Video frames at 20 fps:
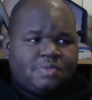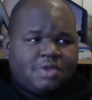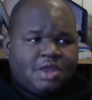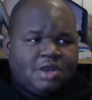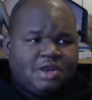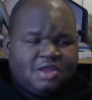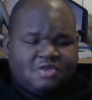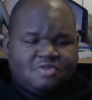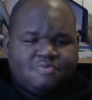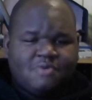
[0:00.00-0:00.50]
A
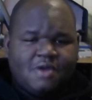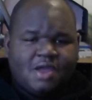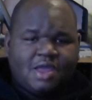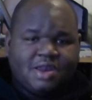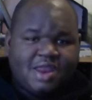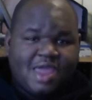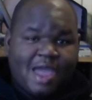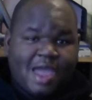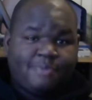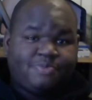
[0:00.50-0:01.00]
disc brake
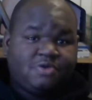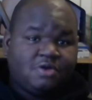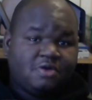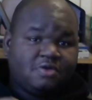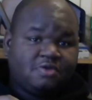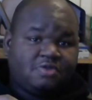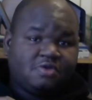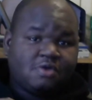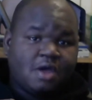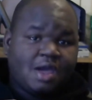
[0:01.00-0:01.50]
adapter
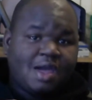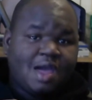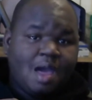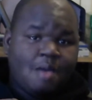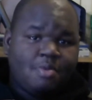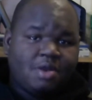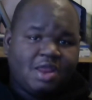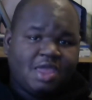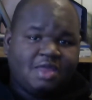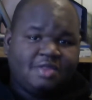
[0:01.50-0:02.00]
to
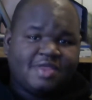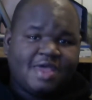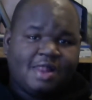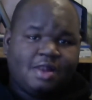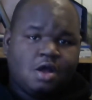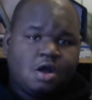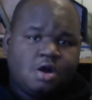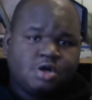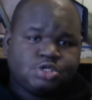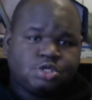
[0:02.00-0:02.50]
accommodate that
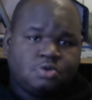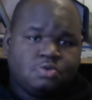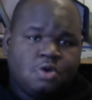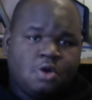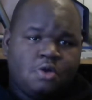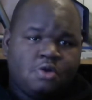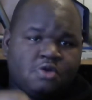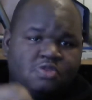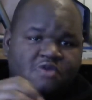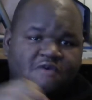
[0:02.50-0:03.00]
larger
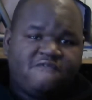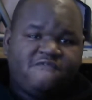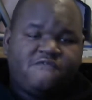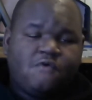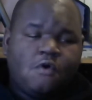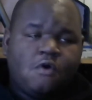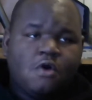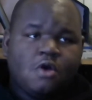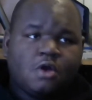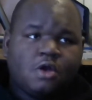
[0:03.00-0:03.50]
rotor. The
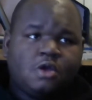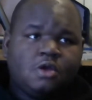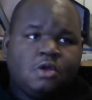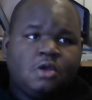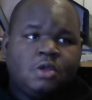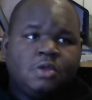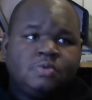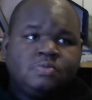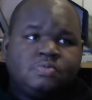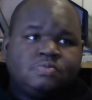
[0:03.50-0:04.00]
fork
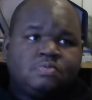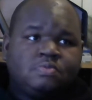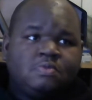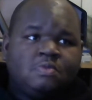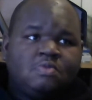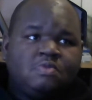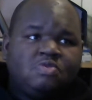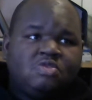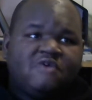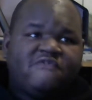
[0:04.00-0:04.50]

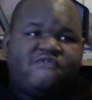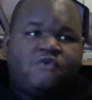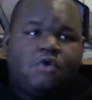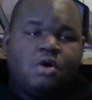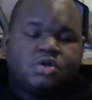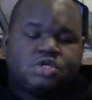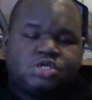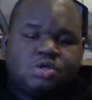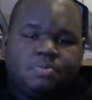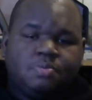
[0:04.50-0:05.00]

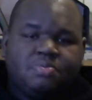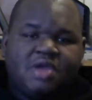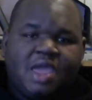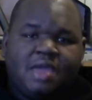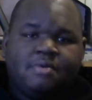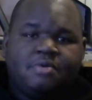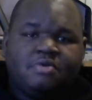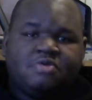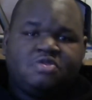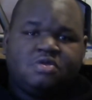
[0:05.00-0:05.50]
should be
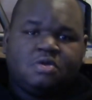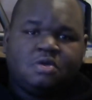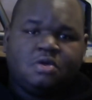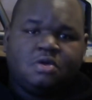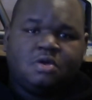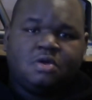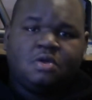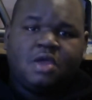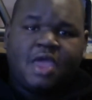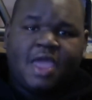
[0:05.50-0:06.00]
able
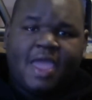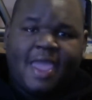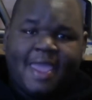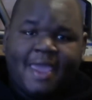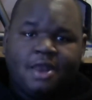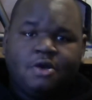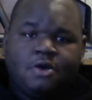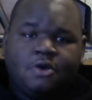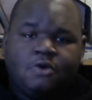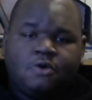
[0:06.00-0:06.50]
to
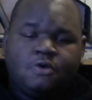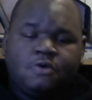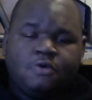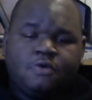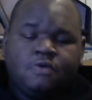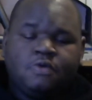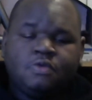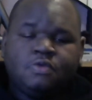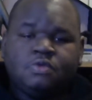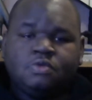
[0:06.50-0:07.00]

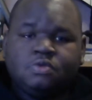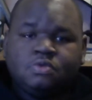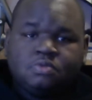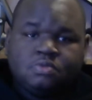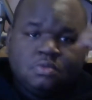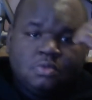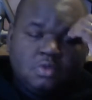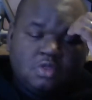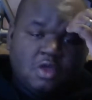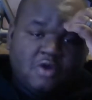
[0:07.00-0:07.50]
handle.
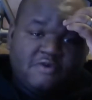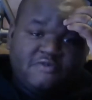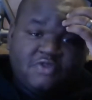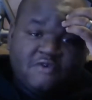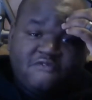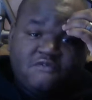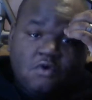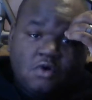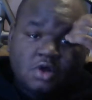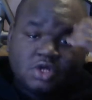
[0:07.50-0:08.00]

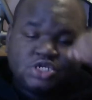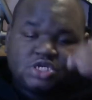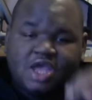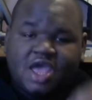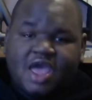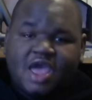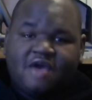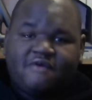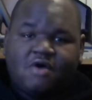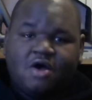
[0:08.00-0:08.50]
The fork
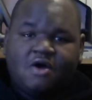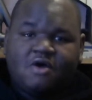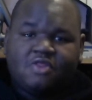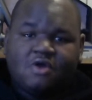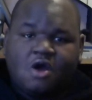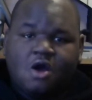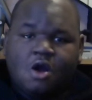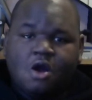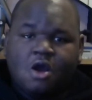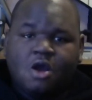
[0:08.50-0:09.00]
should have all
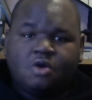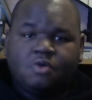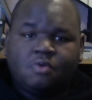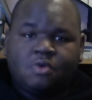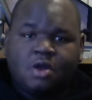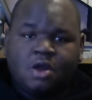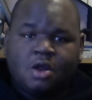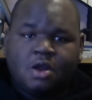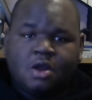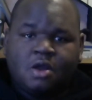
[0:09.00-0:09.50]
the
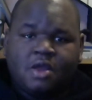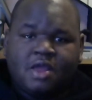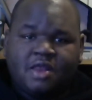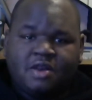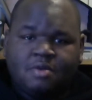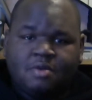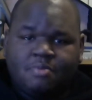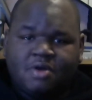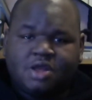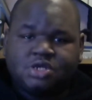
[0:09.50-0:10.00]
hardware,
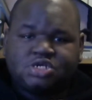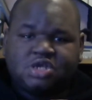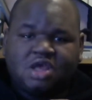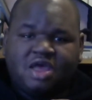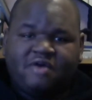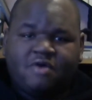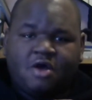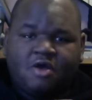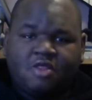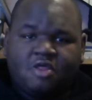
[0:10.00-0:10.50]
and the brake should
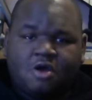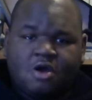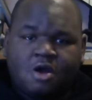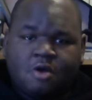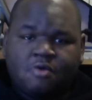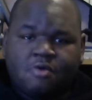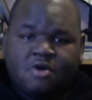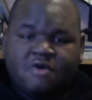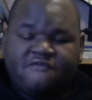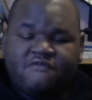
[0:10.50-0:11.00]
have all the
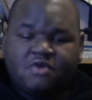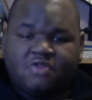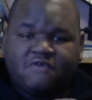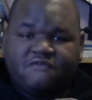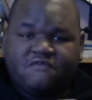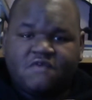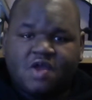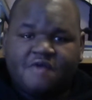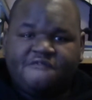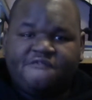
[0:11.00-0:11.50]
hardware for the
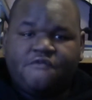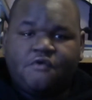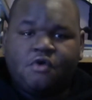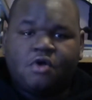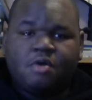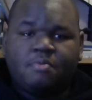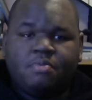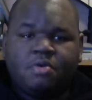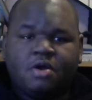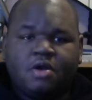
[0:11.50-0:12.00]
front
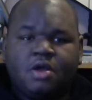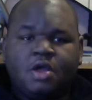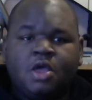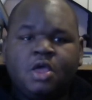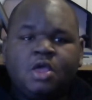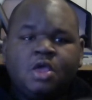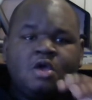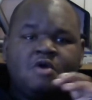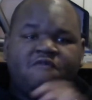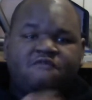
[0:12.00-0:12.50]
fork. But
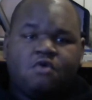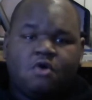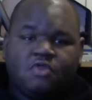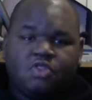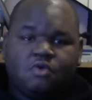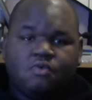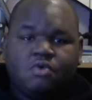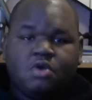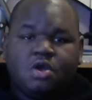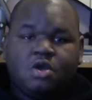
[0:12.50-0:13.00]
for
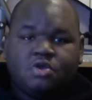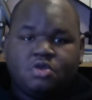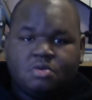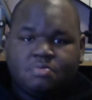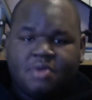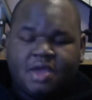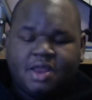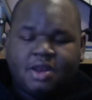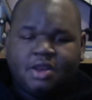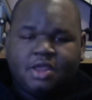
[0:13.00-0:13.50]
the rear, you
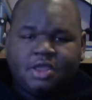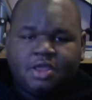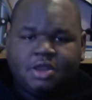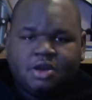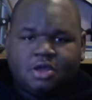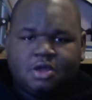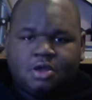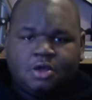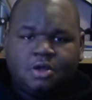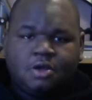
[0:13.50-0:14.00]
may need
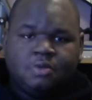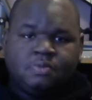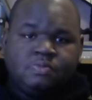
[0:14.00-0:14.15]
a